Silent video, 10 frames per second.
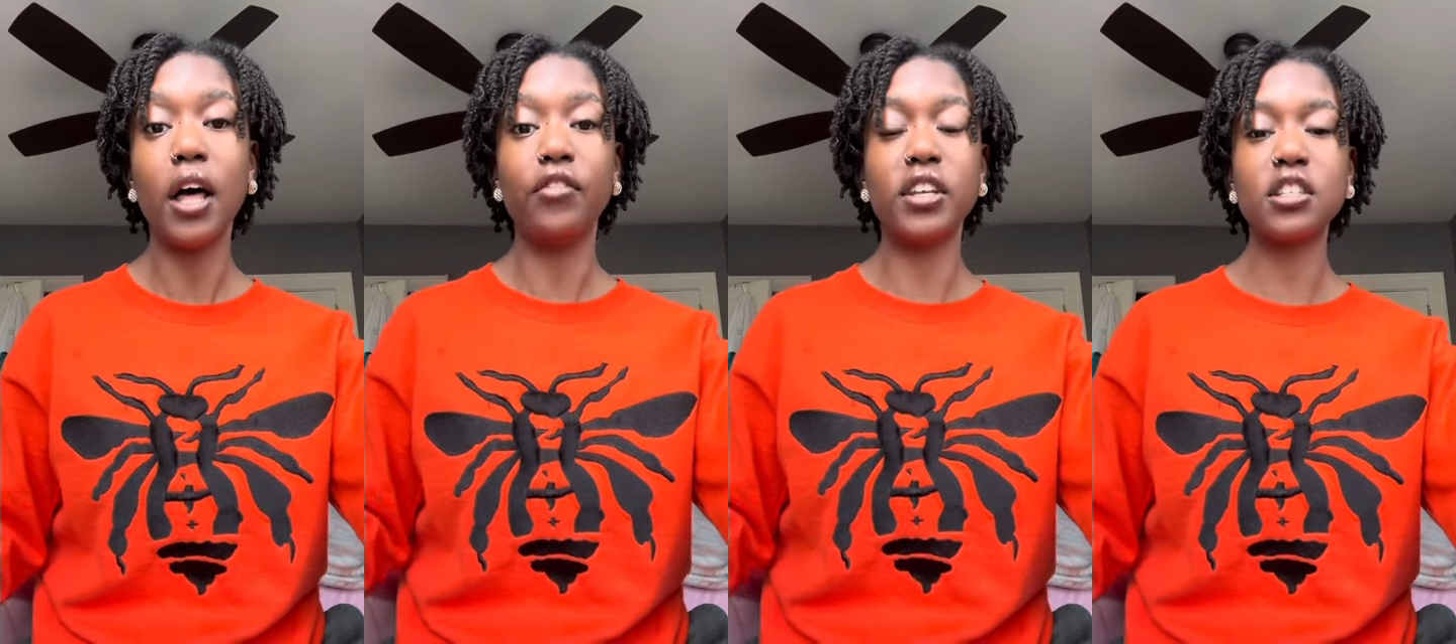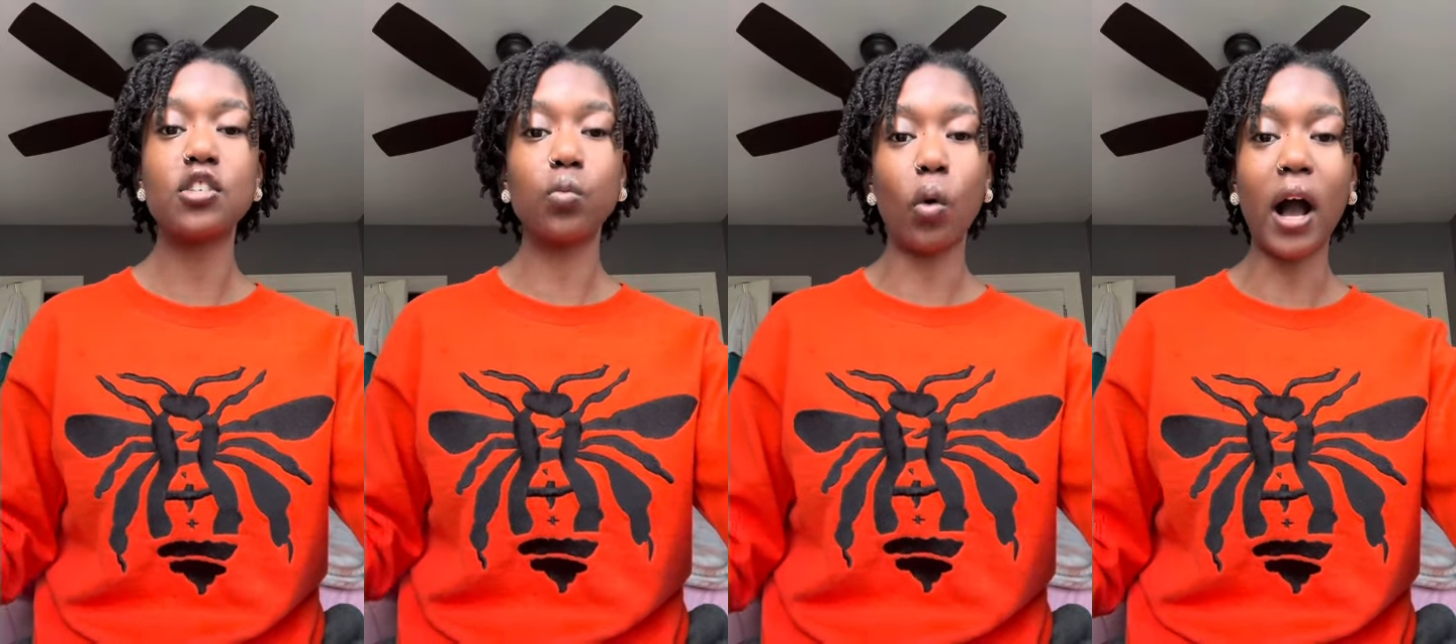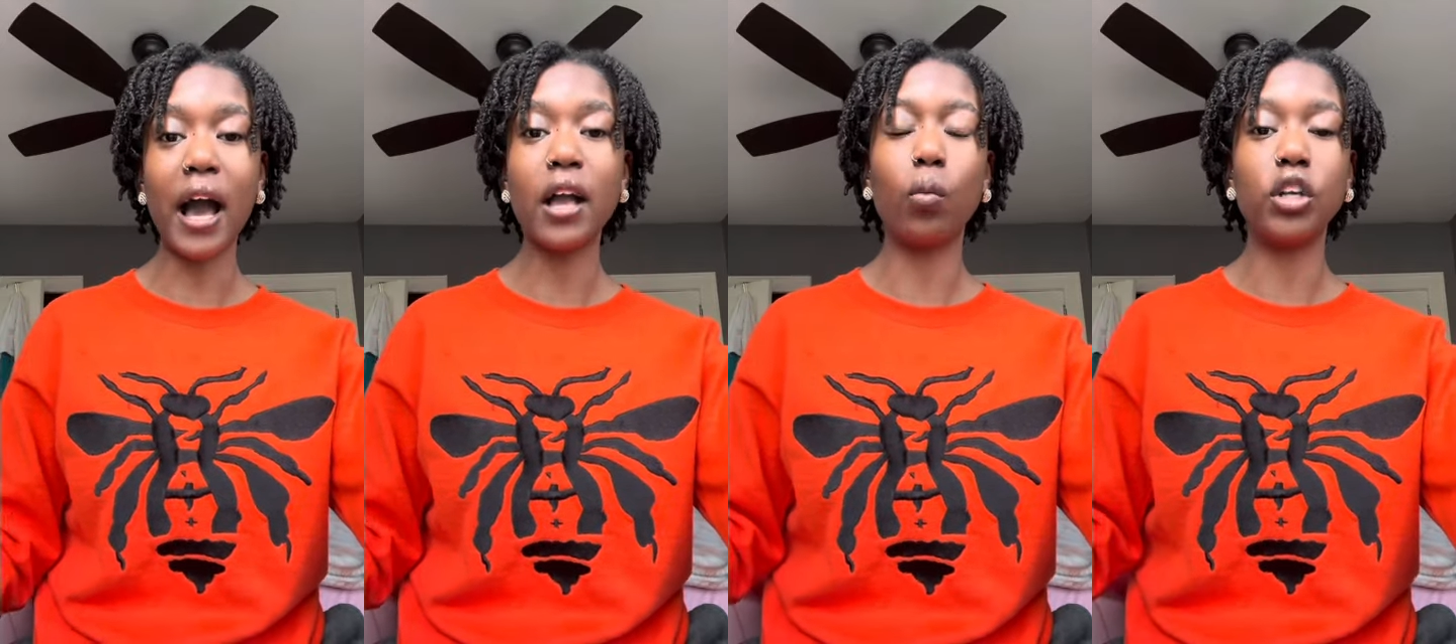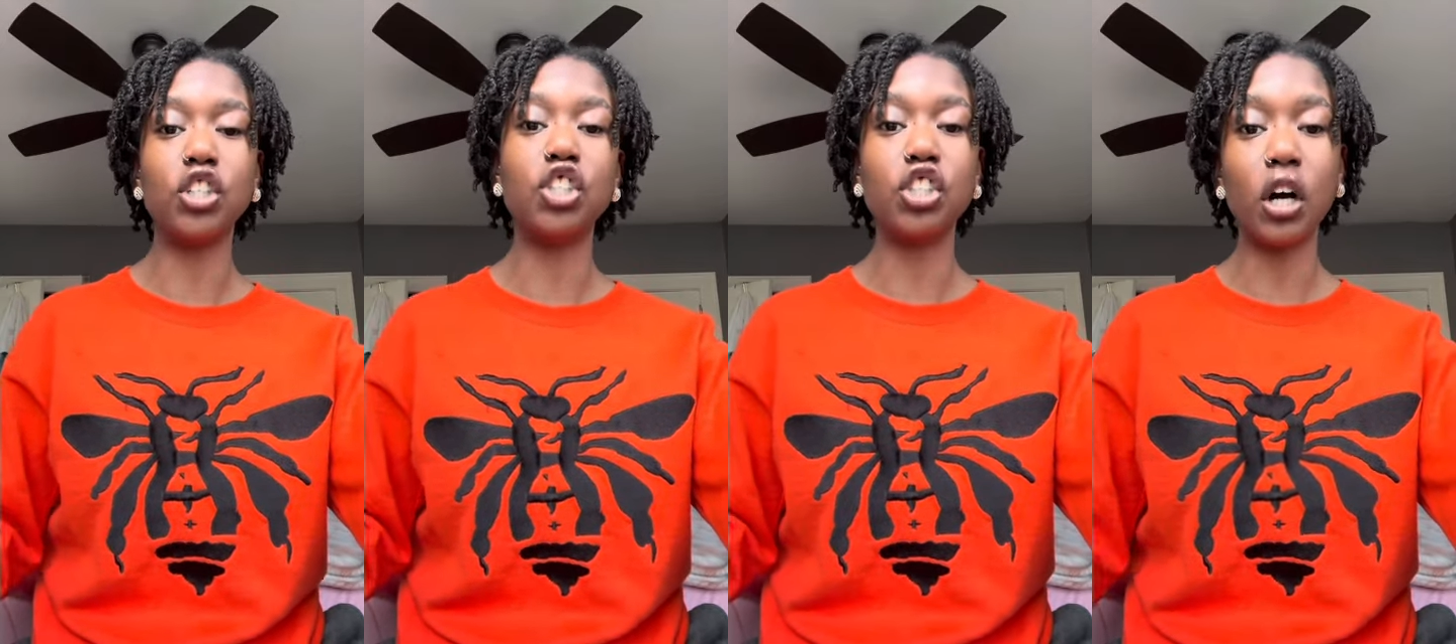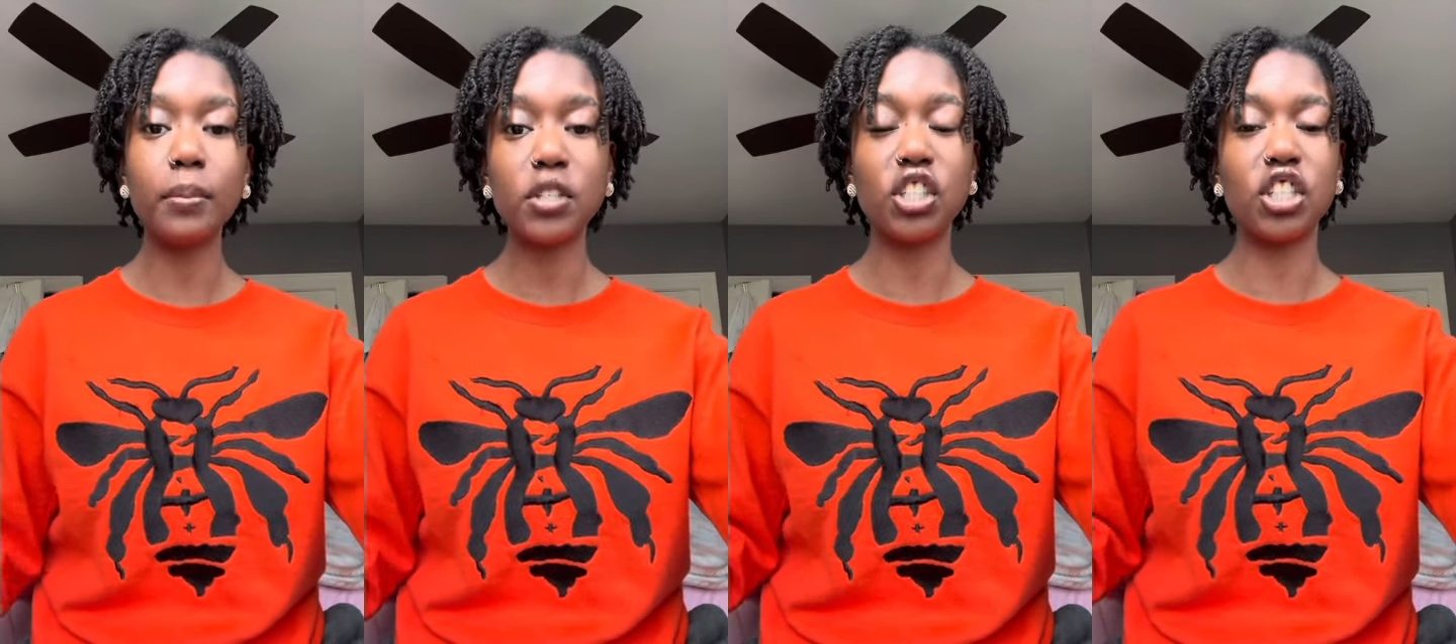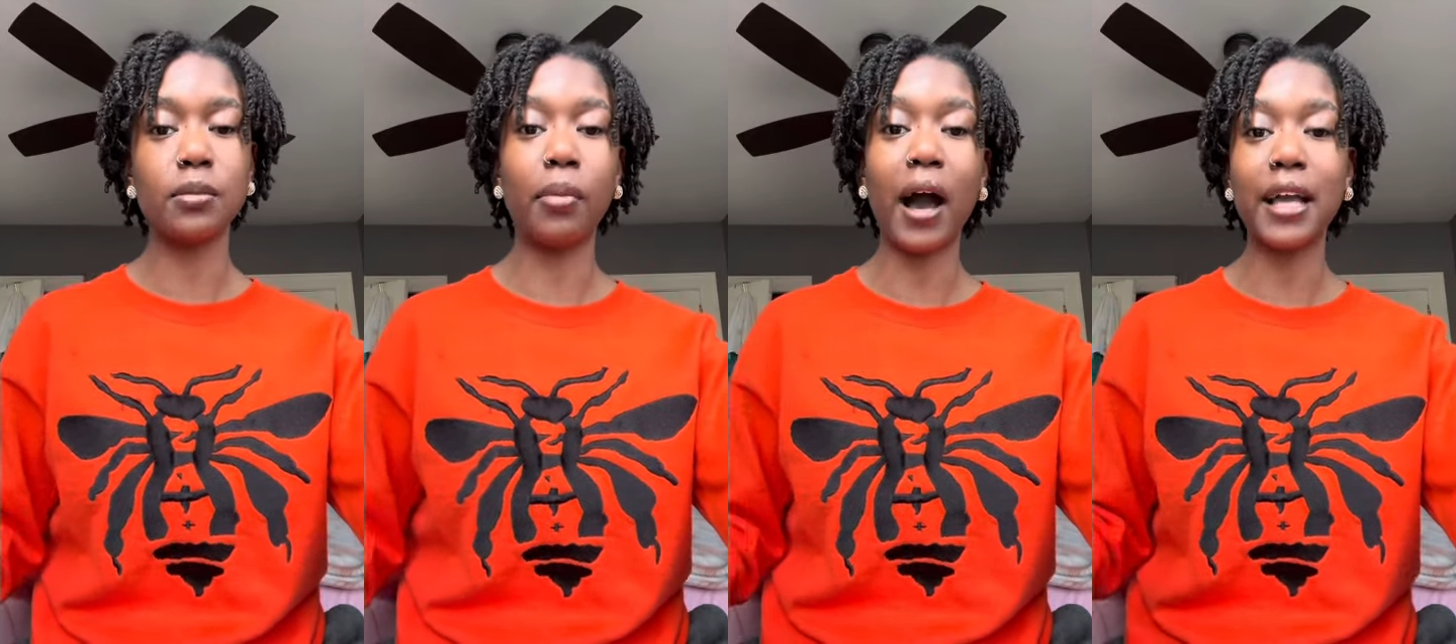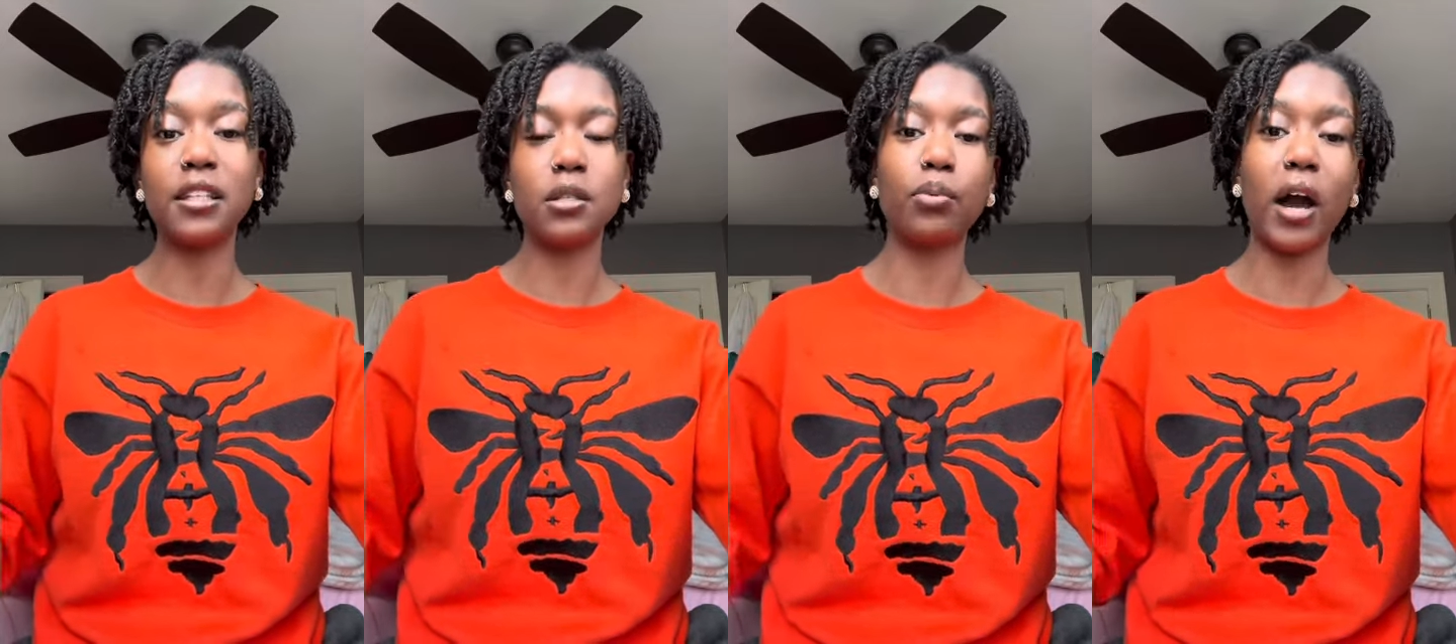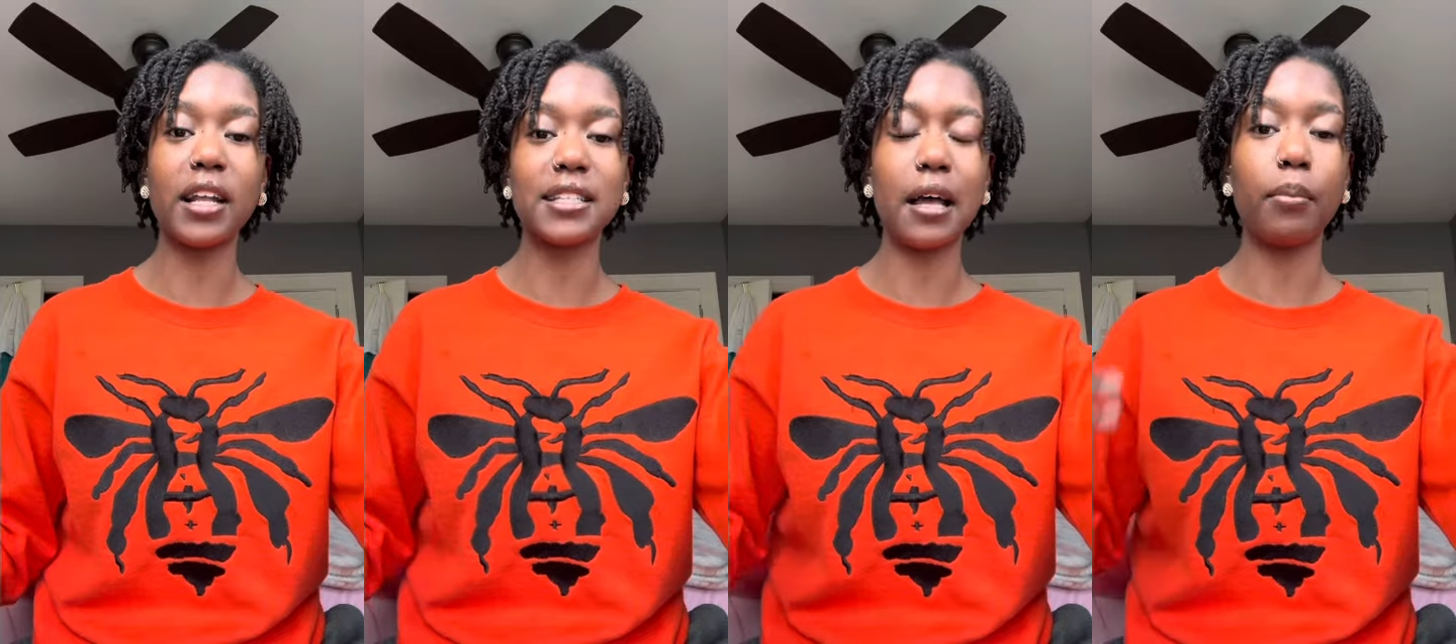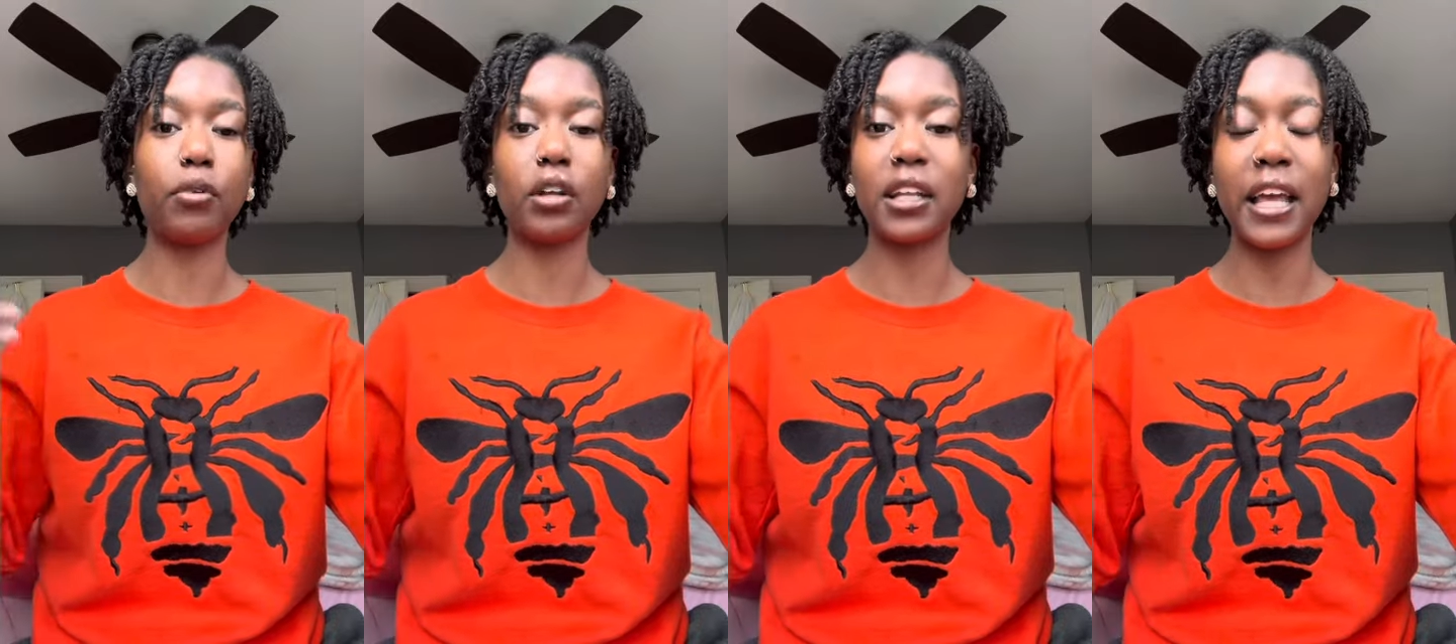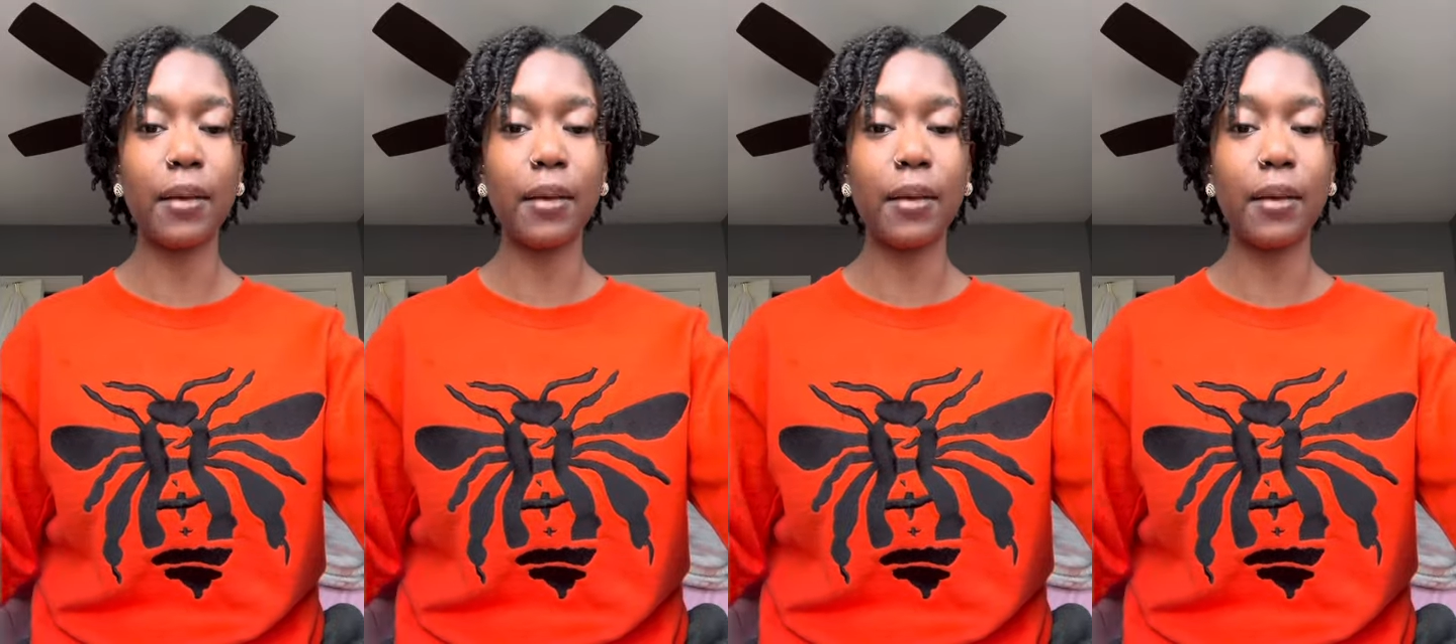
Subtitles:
This is why we jump to just buying these products that claim